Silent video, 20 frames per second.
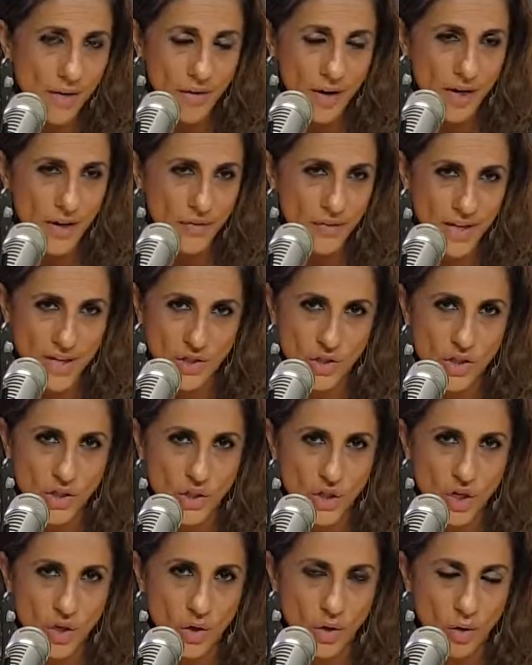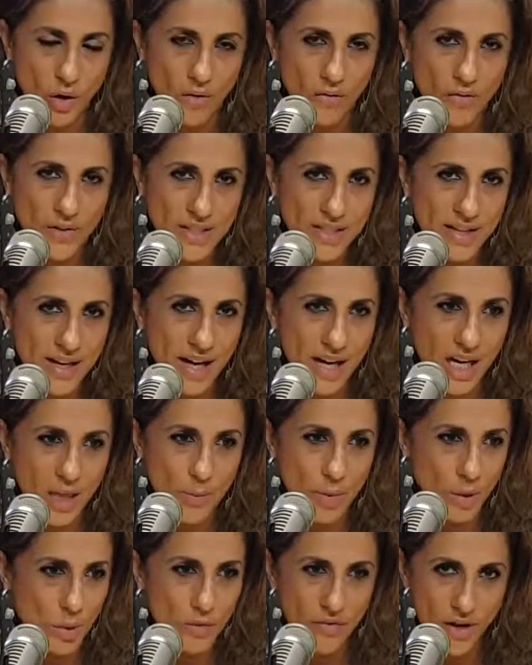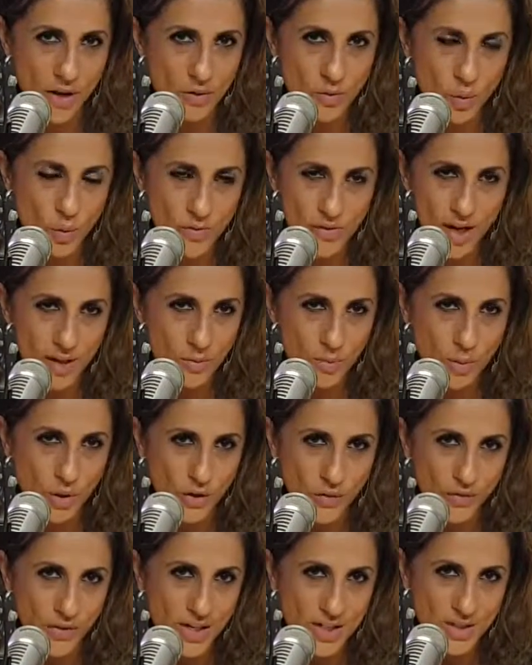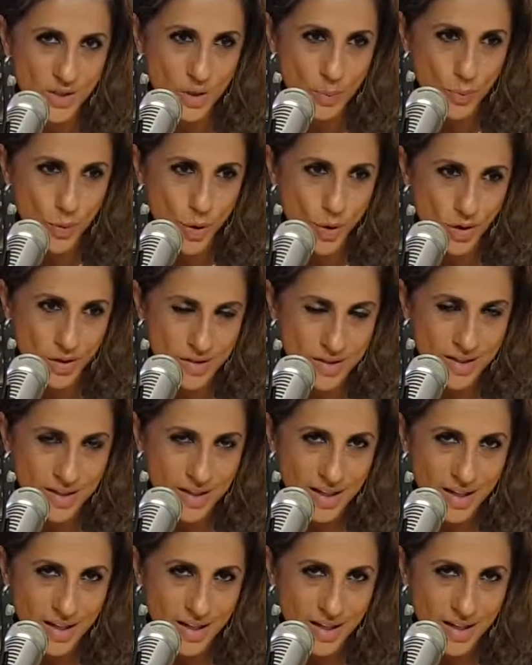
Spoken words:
run a fashion show of this caliber without Bertha's support.